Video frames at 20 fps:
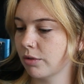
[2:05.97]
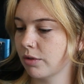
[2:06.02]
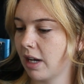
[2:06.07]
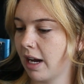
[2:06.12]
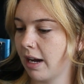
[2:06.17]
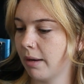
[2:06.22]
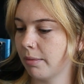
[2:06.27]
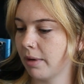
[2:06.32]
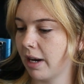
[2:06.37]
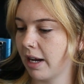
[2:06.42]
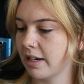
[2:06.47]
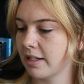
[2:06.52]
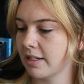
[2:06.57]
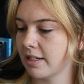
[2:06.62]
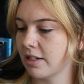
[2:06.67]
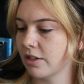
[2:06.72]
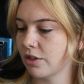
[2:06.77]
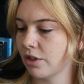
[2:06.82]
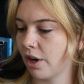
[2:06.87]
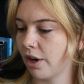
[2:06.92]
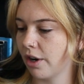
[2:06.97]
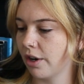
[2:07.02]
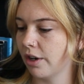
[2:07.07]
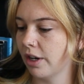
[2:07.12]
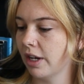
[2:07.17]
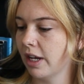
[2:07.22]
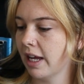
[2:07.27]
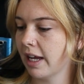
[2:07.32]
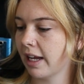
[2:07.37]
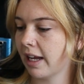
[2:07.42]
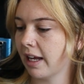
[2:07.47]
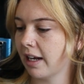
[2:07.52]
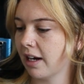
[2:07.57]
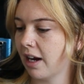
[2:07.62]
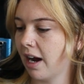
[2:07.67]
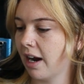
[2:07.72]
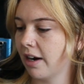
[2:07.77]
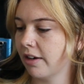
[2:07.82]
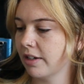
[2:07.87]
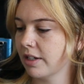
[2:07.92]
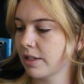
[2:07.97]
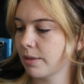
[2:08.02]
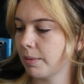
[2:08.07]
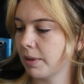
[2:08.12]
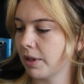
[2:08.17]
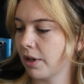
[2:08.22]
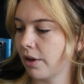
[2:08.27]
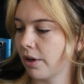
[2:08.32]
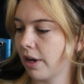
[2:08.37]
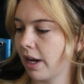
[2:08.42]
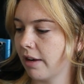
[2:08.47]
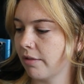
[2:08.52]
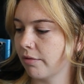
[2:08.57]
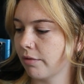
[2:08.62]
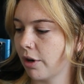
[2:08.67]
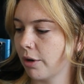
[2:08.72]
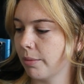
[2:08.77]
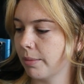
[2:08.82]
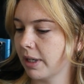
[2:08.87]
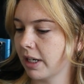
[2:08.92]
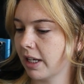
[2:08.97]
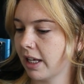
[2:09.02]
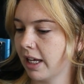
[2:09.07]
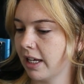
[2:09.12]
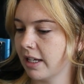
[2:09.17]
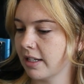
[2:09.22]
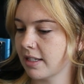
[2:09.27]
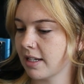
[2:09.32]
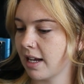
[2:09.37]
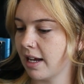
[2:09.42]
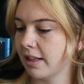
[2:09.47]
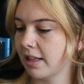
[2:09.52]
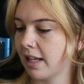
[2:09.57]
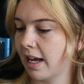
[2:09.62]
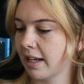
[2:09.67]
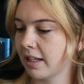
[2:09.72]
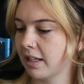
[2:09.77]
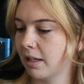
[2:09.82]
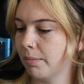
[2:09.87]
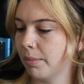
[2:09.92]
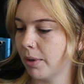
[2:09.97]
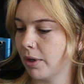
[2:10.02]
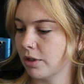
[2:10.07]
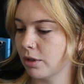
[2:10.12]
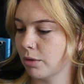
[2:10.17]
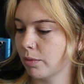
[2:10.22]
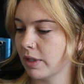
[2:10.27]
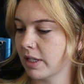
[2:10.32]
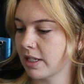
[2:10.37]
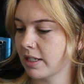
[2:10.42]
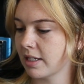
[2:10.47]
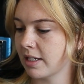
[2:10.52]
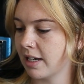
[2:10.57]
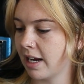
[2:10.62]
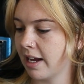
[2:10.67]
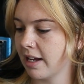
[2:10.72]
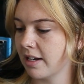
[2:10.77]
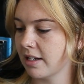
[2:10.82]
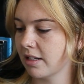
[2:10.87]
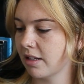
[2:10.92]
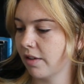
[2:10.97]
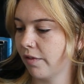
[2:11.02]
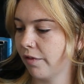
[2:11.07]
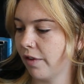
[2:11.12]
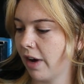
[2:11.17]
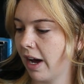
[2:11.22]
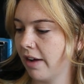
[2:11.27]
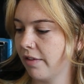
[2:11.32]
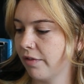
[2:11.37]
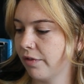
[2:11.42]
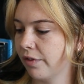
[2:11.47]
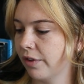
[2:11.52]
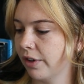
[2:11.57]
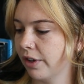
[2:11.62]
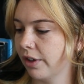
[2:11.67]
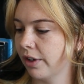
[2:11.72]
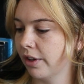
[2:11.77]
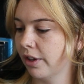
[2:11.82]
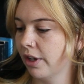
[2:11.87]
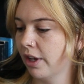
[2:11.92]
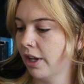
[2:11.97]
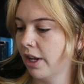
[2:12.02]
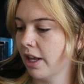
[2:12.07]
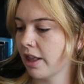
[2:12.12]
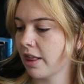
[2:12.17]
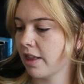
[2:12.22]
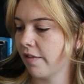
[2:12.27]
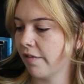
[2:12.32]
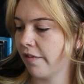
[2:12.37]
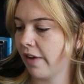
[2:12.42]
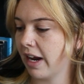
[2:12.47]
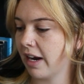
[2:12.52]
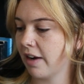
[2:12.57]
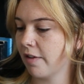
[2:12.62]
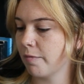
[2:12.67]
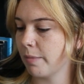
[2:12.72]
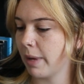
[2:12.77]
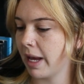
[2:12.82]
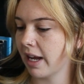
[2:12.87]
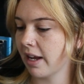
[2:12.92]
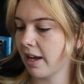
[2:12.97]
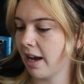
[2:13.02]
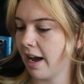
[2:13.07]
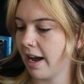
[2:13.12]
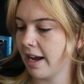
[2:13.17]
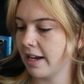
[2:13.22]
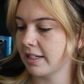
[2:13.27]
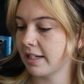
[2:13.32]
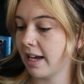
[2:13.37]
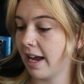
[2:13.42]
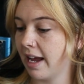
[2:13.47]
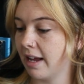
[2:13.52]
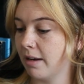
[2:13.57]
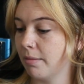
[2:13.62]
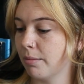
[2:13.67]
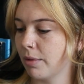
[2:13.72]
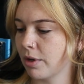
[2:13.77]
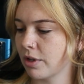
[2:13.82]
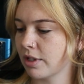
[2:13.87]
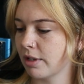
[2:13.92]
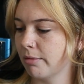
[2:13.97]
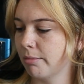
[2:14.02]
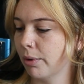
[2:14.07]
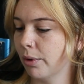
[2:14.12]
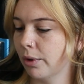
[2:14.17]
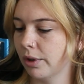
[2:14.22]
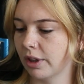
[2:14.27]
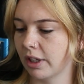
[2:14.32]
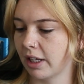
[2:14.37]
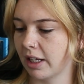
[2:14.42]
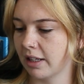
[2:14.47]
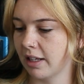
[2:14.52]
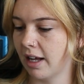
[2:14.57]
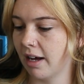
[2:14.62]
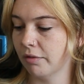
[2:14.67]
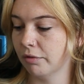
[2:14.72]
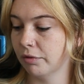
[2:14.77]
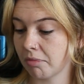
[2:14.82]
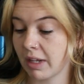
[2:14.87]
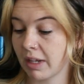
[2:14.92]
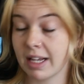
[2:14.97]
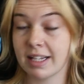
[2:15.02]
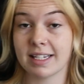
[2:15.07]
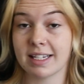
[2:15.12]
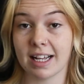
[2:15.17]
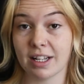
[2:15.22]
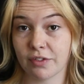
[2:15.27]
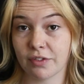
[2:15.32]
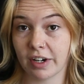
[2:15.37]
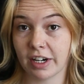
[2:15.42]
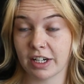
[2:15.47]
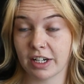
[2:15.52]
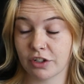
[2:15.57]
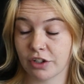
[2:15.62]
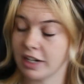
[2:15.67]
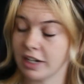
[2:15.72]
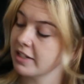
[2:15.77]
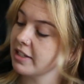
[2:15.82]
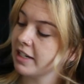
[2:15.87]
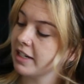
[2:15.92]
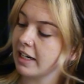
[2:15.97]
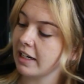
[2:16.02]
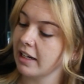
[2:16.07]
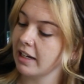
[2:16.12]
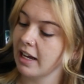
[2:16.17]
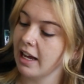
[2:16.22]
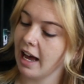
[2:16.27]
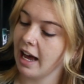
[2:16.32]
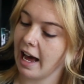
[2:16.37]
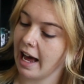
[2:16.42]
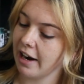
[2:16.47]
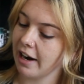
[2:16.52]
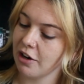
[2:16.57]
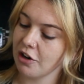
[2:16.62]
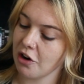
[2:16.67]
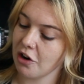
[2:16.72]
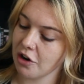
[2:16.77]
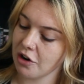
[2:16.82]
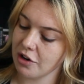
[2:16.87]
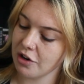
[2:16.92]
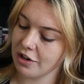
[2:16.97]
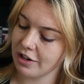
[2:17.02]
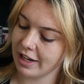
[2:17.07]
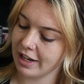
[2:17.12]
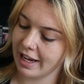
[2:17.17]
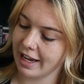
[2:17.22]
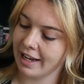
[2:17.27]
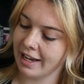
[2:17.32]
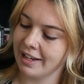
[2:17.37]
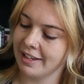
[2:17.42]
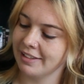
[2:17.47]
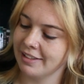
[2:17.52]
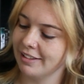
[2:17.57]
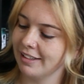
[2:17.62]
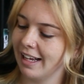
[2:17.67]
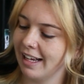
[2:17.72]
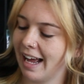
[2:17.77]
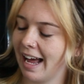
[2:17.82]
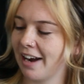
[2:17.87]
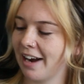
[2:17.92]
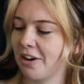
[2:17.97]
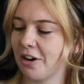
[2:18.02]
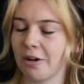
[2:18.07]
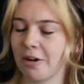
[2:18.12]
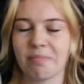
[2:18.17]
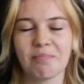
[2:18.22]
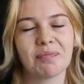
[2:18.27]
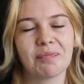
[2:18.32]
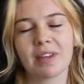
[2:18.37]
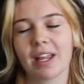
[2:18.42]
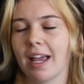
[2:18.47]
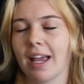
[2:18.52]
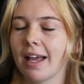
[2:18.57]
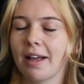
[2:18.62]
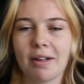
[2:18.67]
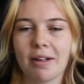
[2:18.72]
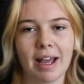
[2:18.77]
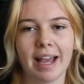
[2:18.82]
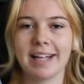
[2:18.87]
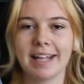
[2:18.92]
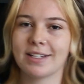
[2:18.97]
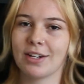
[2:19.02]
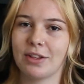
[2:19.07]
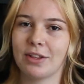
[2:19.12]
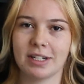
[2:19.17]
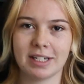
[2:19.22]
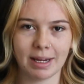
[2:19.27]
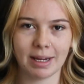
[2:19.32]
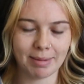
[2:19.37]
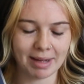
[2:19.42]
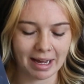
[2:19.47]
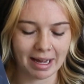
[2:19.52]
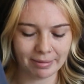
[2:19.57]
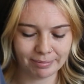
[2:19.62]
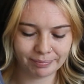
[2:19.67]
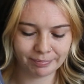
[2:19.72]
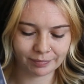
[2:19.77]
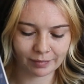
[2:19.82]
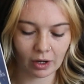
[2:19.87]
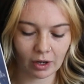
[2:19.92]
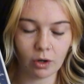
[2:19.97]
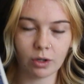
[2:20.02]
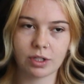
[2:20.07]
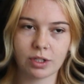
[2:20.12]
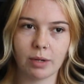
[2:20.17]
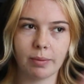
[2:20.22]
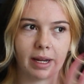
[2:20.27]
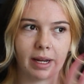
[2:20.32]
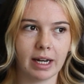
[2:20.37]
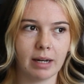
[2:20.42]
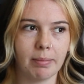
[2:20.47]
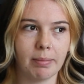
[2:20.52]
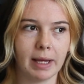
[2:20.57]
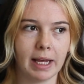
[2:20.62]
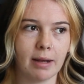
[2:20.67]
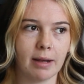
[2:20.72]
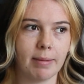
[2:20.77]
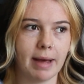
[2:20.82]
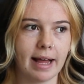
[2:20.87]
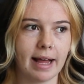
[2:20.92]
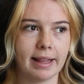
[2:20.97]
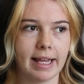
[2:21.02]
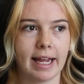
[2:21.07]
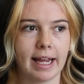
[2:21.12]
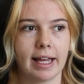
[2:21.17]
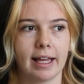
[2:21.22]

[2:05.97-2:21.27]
typewriters in tow, can Heir's widow and Roman Kit's unlikely bond withstand to the fight for the fate of mankind and, most importantly, love? Sounds very interesting. I don't know. It's on the TBR. Also, we're going to pick about